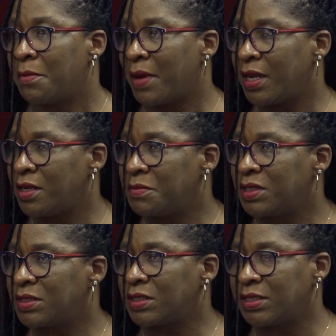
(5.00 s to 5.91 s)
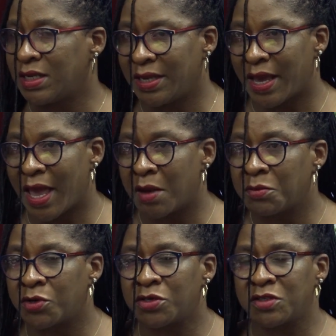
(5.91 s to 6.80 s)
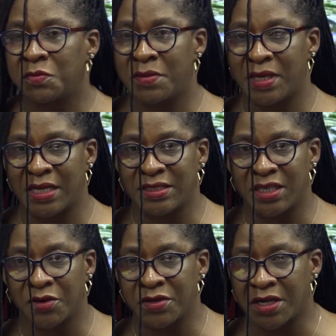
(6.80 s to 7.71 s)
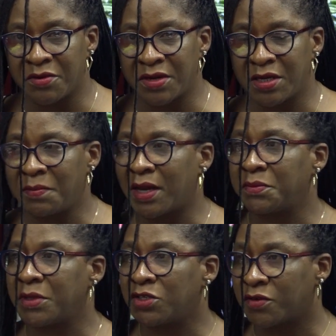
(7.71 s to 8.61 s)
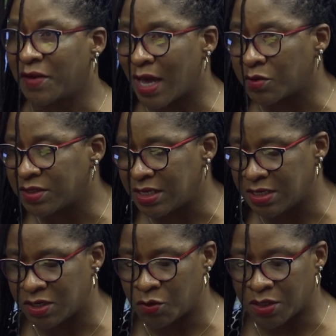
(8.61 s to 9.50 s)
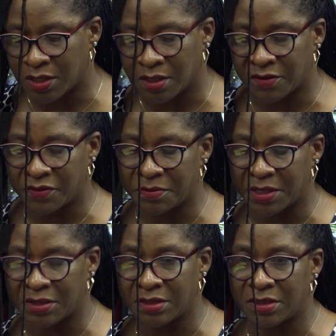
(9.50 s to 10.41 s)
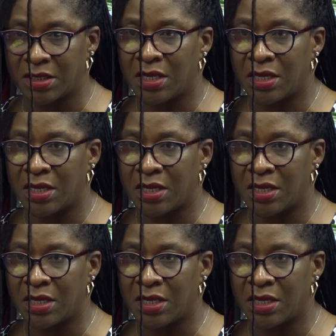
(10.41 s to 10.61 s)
My name is Cordelia Ambrose, Permanent Secretary, Department of Housing and Local Government.